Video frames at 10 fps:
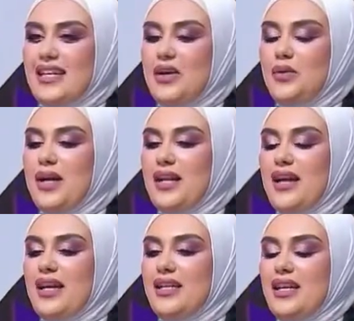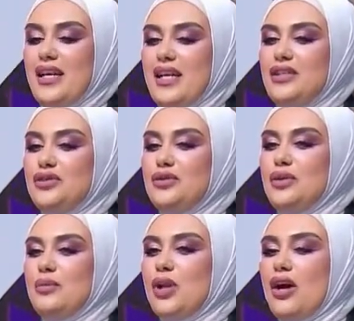When I uh, into
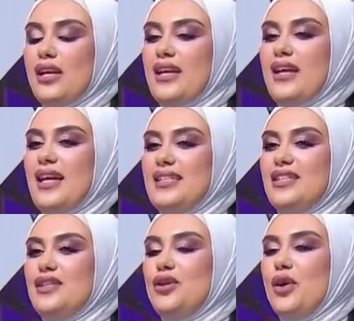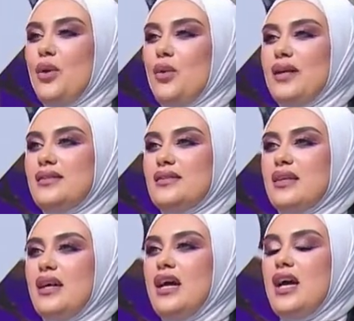blogging, I didn't know what
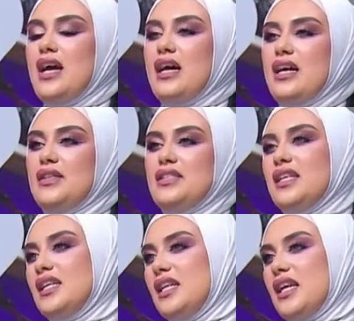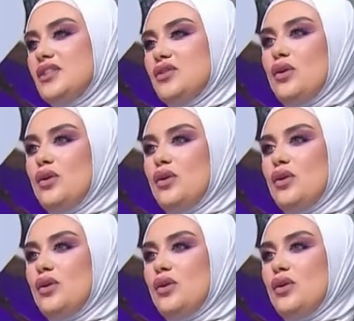uh, uh, the techniques or